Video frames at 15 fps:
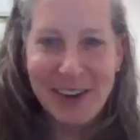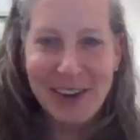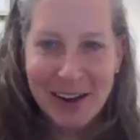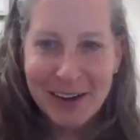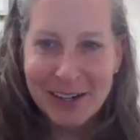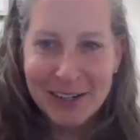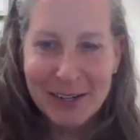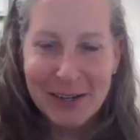out
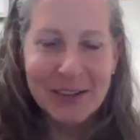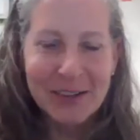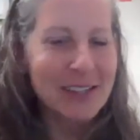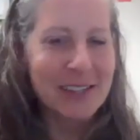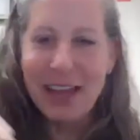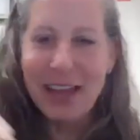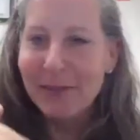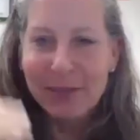a new,
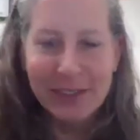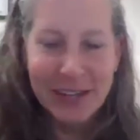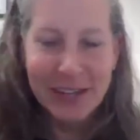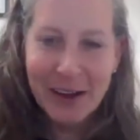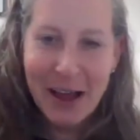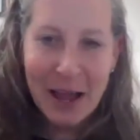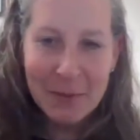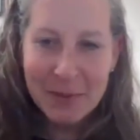because
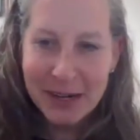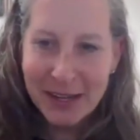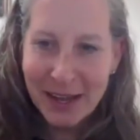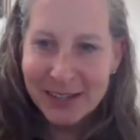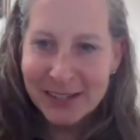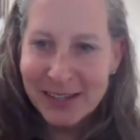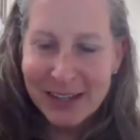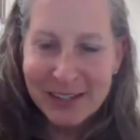how many
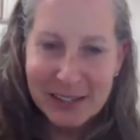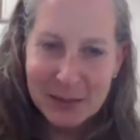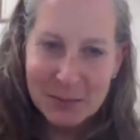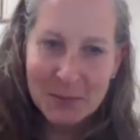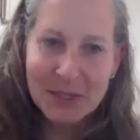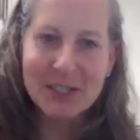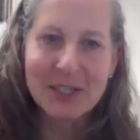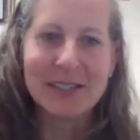essays and
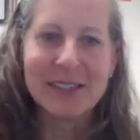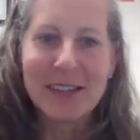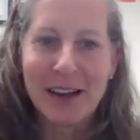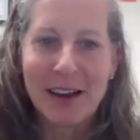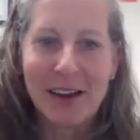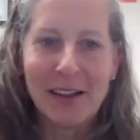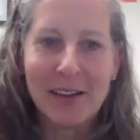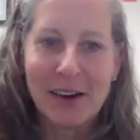admissions
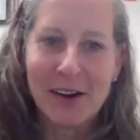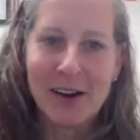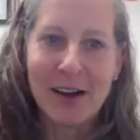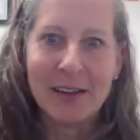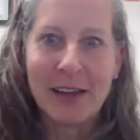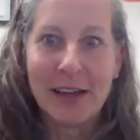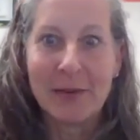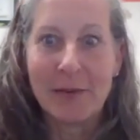are
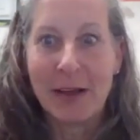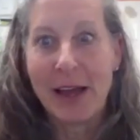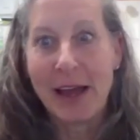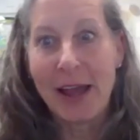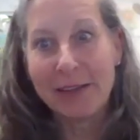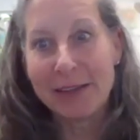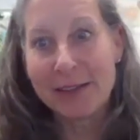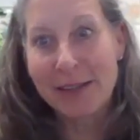all like, well, I
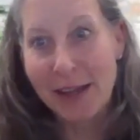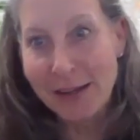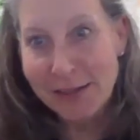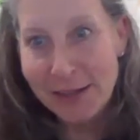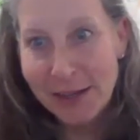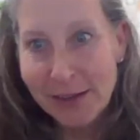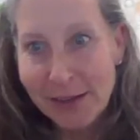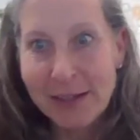had this
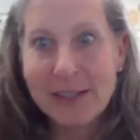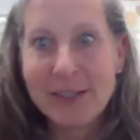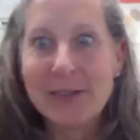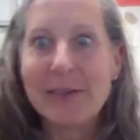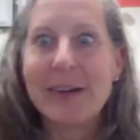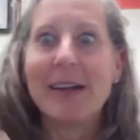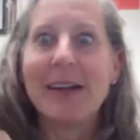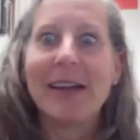ACL
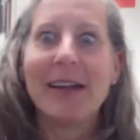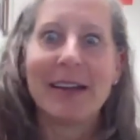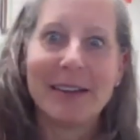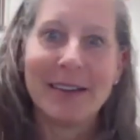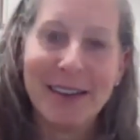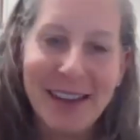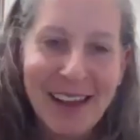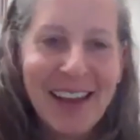injury,
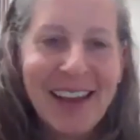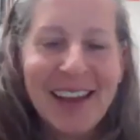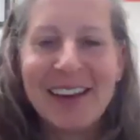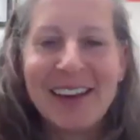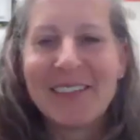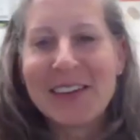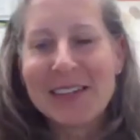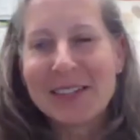and
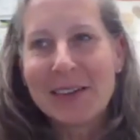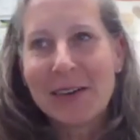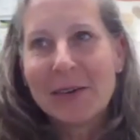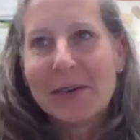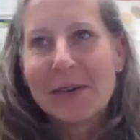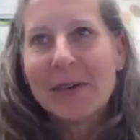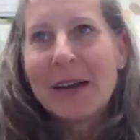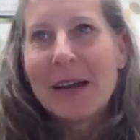I'm like,
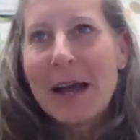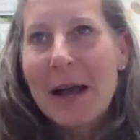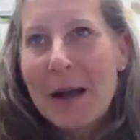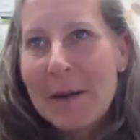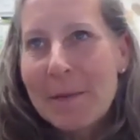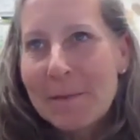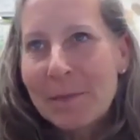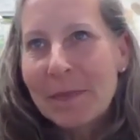so
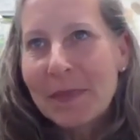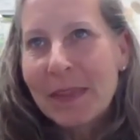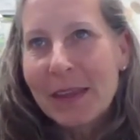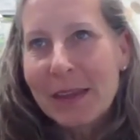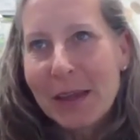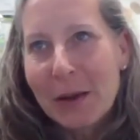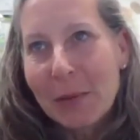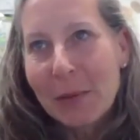
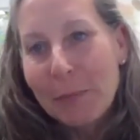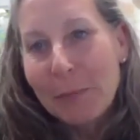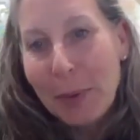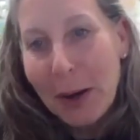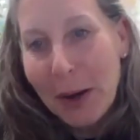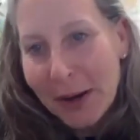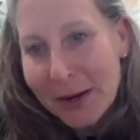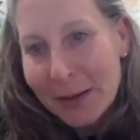
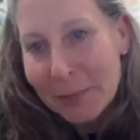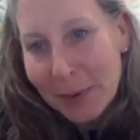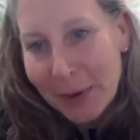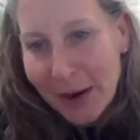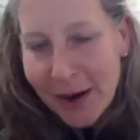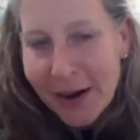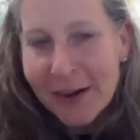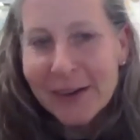in
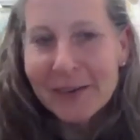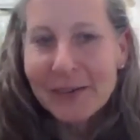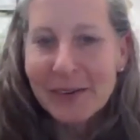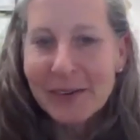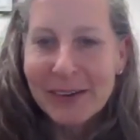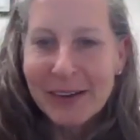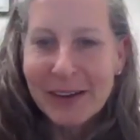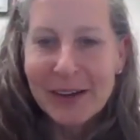part
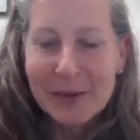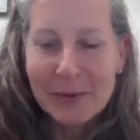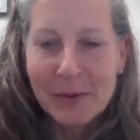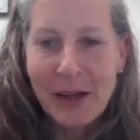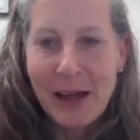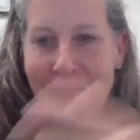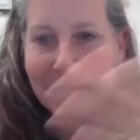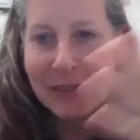
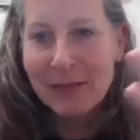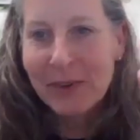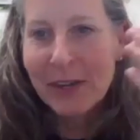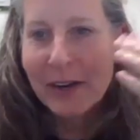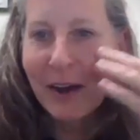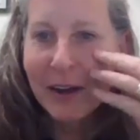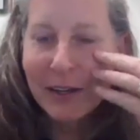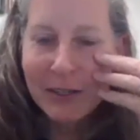we'll have to
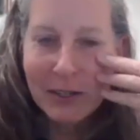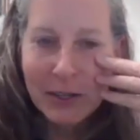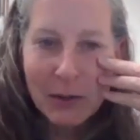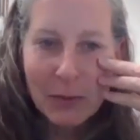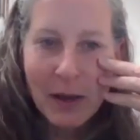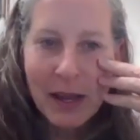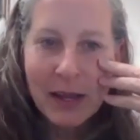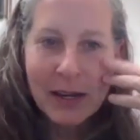figure out a new
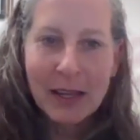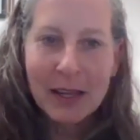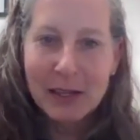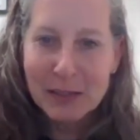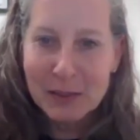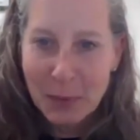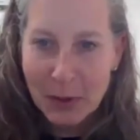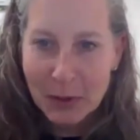way to get
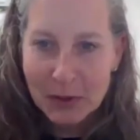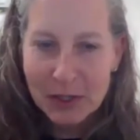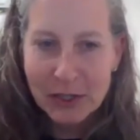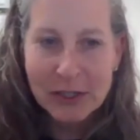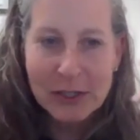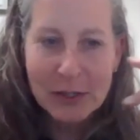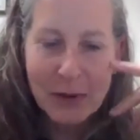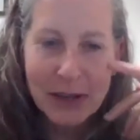
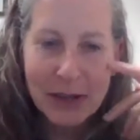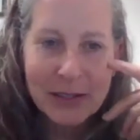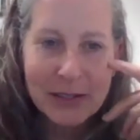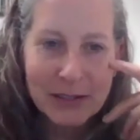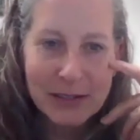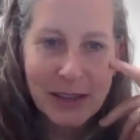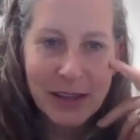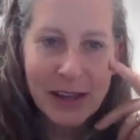exposure to us
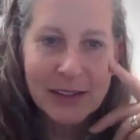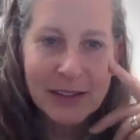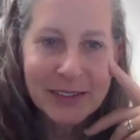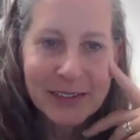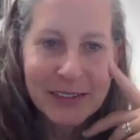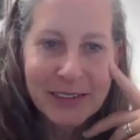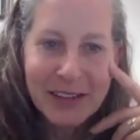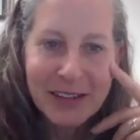than
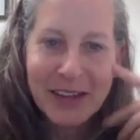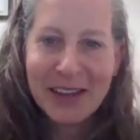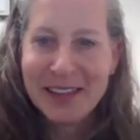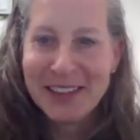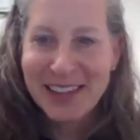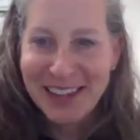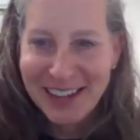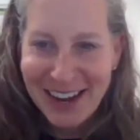
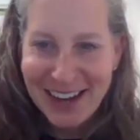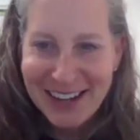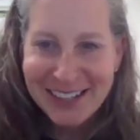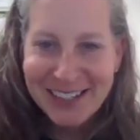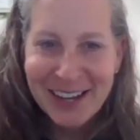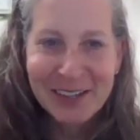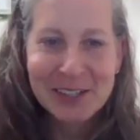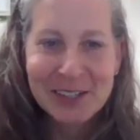than
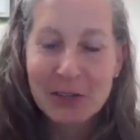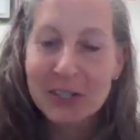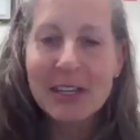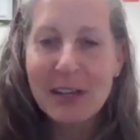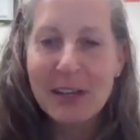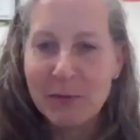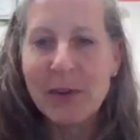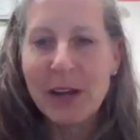ACL injuries
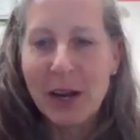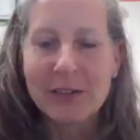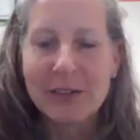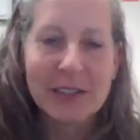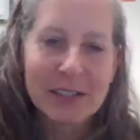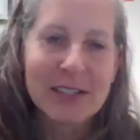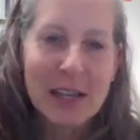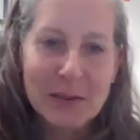if we are
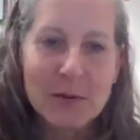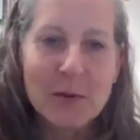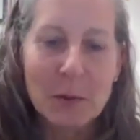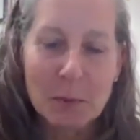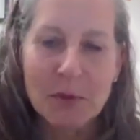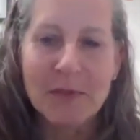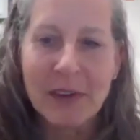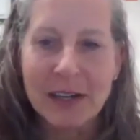successful at
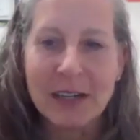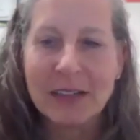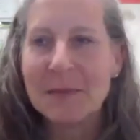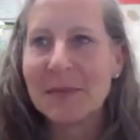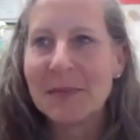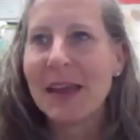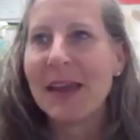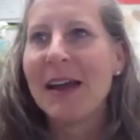preventing
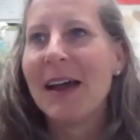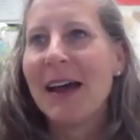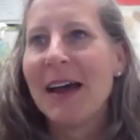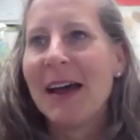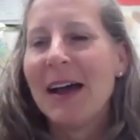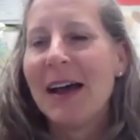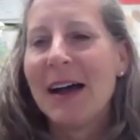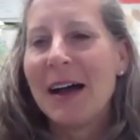
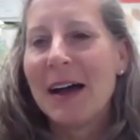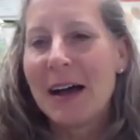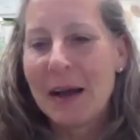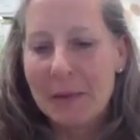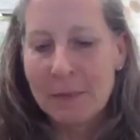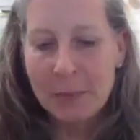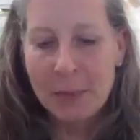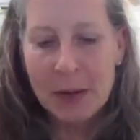
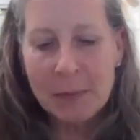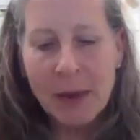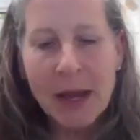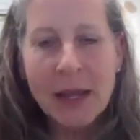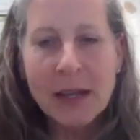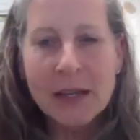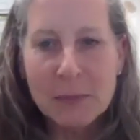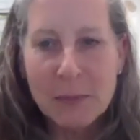them. But my